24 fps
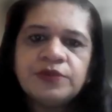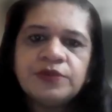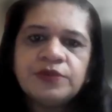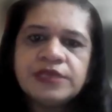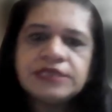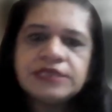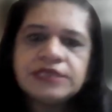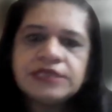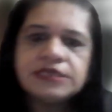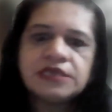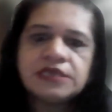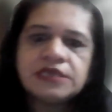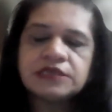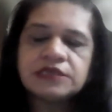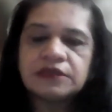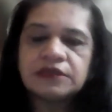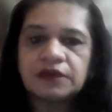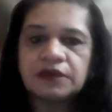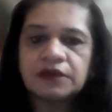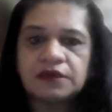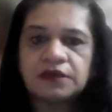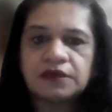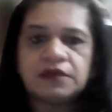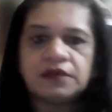this is
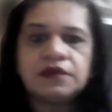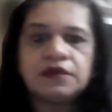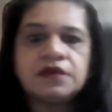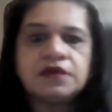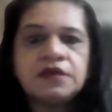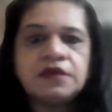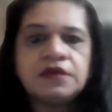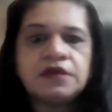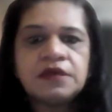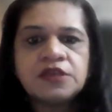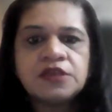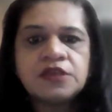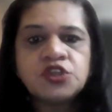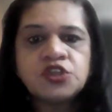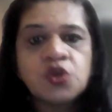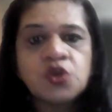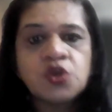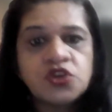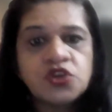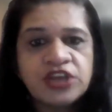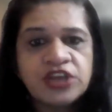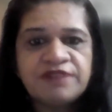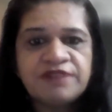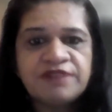a
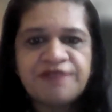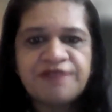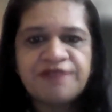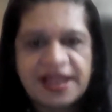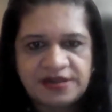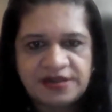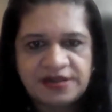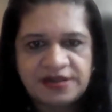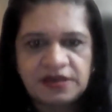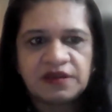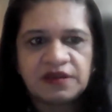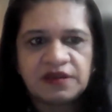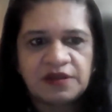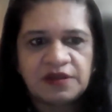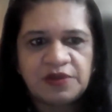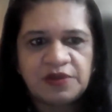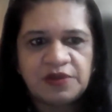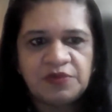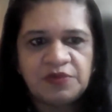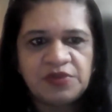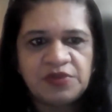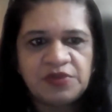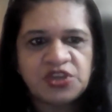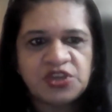social factor
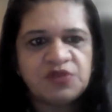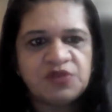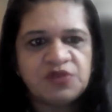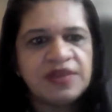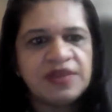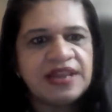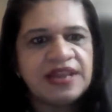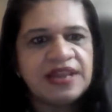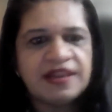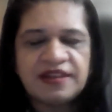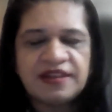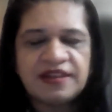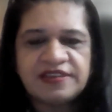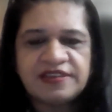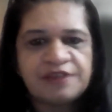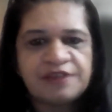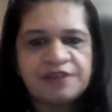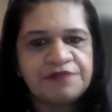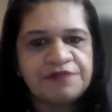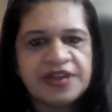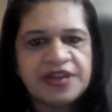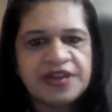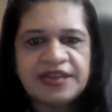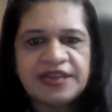which will
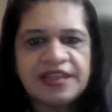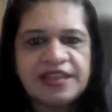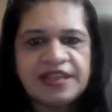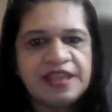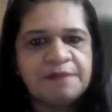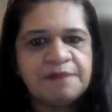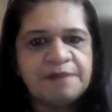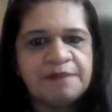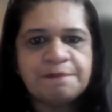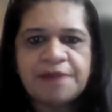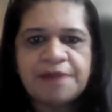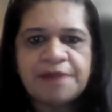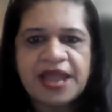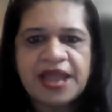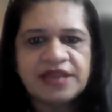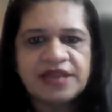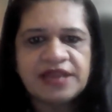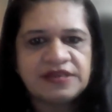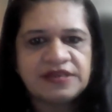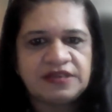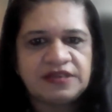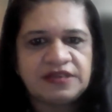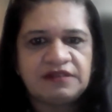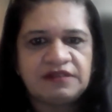definitely
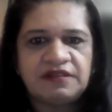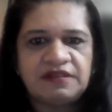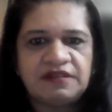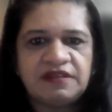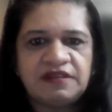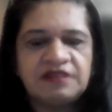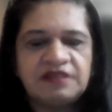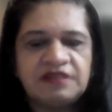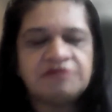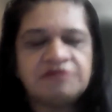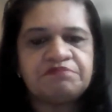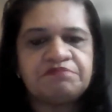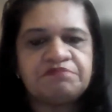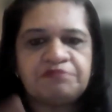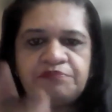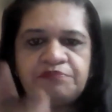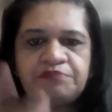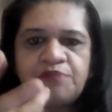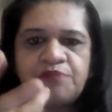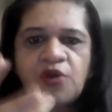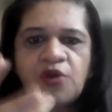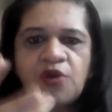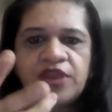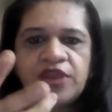impact a
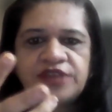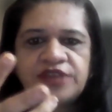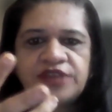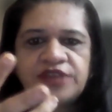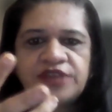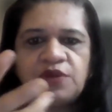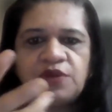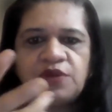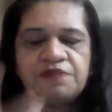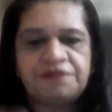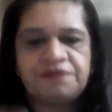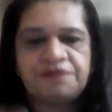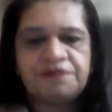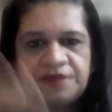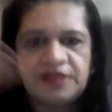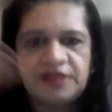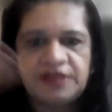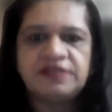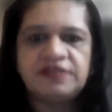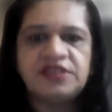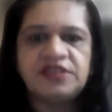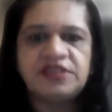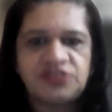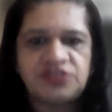pocket of
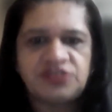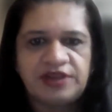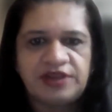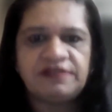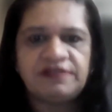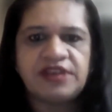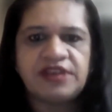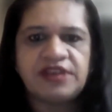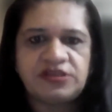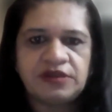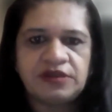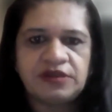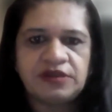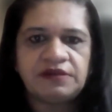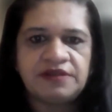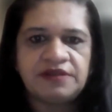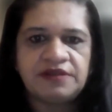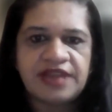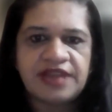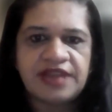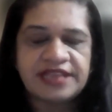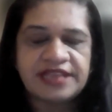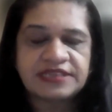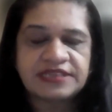the generation
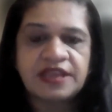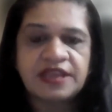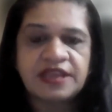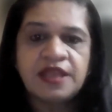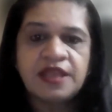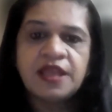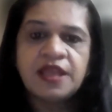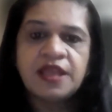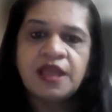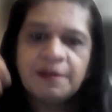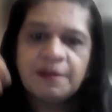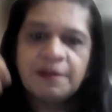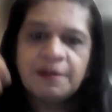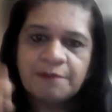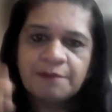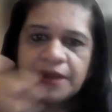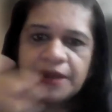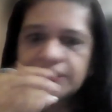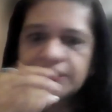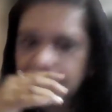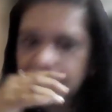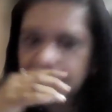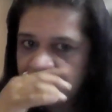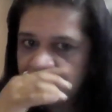next.
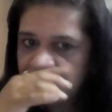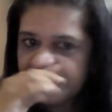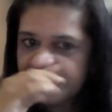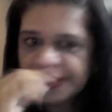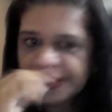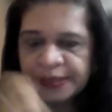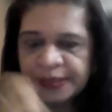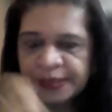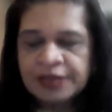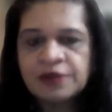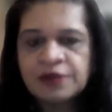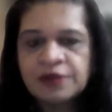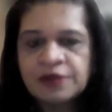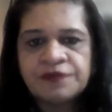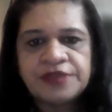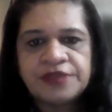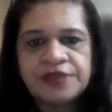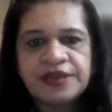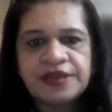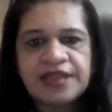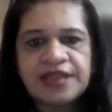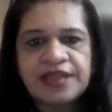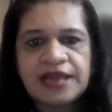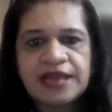But coming to think of the
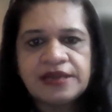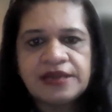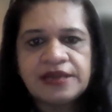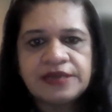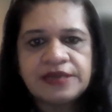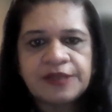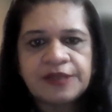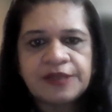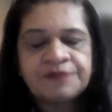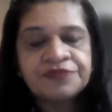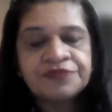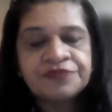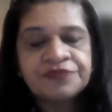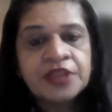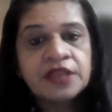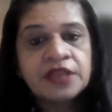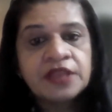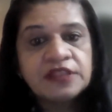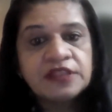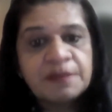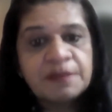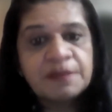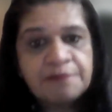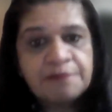reality,
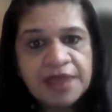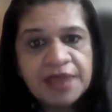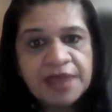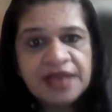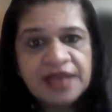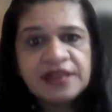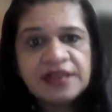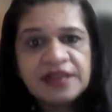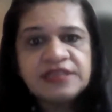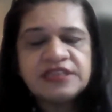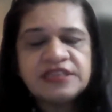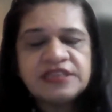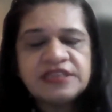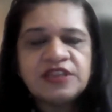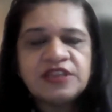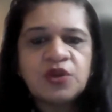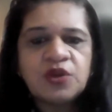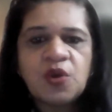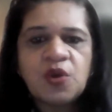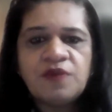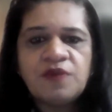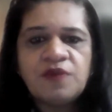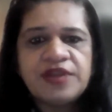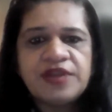the parents in the
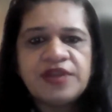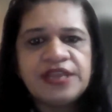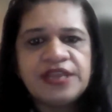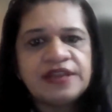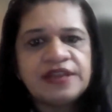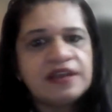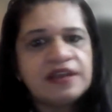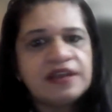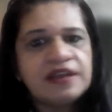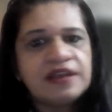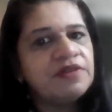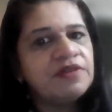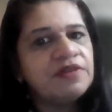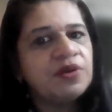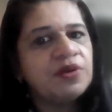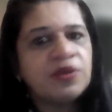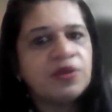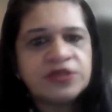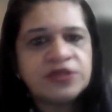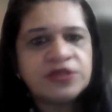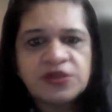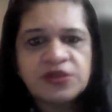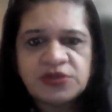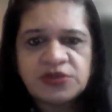COVID era were
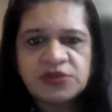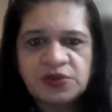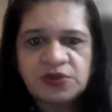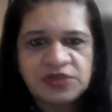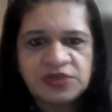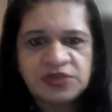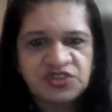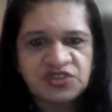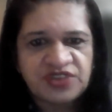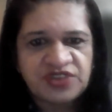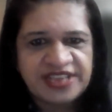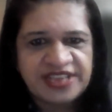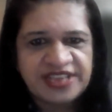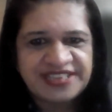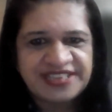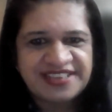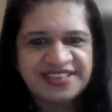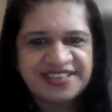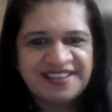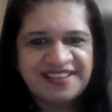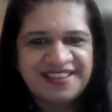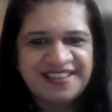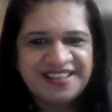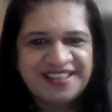also so stressed
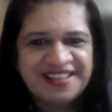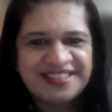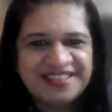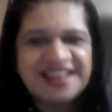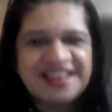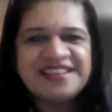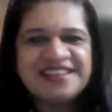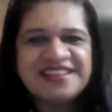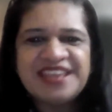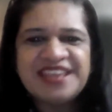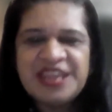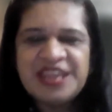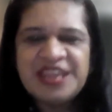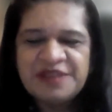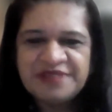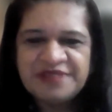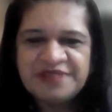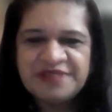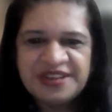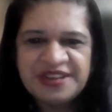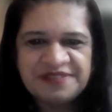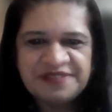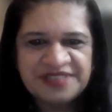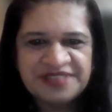that
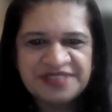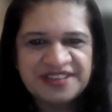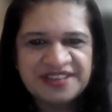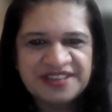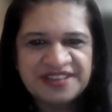even if the